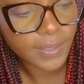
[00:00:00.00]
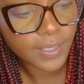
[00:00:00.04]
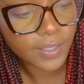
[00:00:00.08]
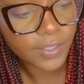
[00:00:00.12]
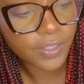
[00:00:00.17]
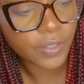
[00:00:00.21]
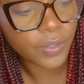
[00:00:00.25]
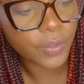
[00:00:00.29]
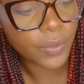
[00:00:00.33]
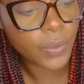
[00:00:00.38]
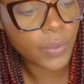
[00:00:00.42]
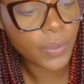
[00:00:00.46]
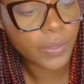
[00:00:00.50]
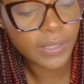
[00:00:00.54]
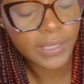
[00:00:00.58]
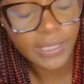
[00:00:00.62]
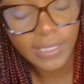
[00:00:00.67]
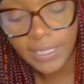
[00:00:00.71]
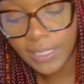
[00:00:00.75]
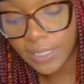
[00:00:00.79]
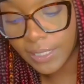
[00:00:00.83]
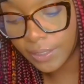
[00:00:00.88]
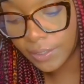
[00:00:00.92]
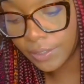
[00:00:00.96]
So you only
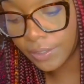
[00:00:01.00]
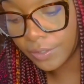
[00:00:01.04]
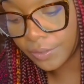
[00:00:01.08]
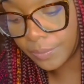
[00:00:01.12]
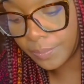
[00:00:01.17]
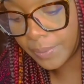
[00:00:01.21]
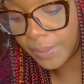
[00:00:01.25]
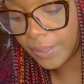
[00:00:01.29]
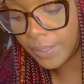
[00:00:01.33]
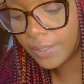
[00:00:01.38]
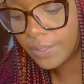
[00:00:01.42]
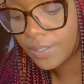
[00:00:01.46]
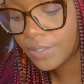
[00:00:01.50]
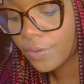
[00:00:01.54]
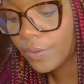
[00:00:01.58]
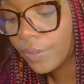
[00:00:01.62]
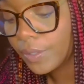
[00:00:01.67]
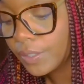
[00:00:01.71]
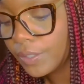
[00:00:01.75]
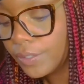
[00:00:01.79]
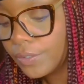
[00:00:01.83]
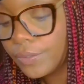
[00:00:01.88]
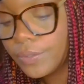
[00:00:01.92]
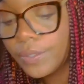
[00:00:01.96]
need a little bit. So a
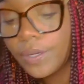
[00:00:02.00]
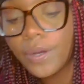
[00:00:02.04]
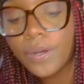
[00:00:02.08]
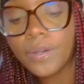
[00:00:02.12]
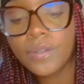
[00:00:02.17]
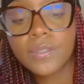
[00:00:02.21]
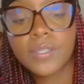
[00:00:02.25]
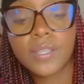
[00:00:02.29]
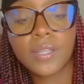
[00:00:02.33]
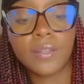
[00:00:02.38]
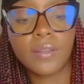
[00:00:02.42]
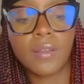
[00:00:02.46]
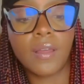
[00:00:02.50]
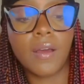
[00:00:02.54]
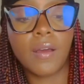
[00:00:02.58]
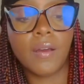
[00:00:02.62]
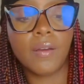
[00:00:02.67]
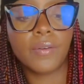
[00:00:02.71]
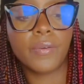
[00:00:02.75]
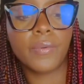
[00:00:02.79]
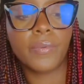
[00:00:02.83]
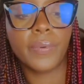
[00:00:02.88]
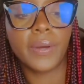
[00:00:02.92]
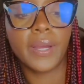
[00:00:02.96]
little goes a
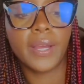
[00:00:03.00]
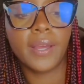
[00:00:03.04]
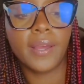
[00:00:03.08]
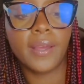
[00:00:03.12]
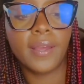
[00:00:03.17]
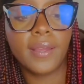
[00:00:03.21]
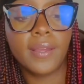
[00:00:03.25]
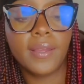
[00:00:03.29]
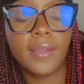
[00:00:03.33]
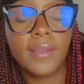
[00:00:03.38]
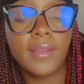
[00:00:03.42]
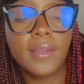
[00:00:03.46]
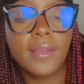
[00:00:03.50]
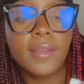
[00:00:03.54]
long way.